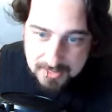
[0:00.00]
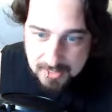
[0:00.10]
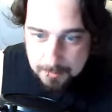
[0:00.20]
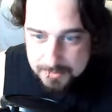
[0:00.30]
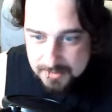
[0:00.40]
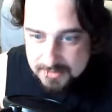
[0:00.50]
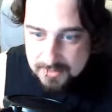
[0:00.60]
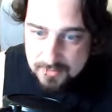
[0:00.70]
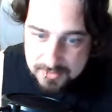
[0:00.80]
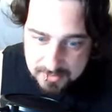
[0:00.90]

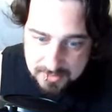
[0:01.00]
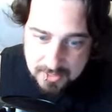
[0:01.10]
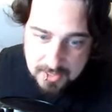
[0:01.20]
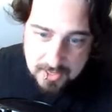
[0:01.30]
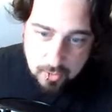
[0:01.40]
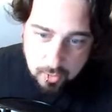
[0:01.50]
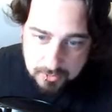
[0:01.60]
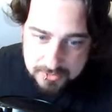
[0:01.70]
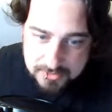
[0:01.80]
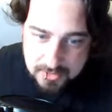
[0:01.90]
hypersensitivity, all
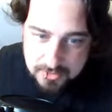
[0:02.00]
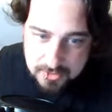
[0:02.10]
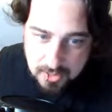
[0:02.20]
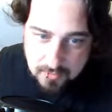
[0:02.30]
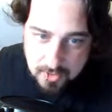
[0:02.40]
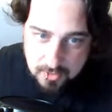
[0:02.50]
this kind of stuff.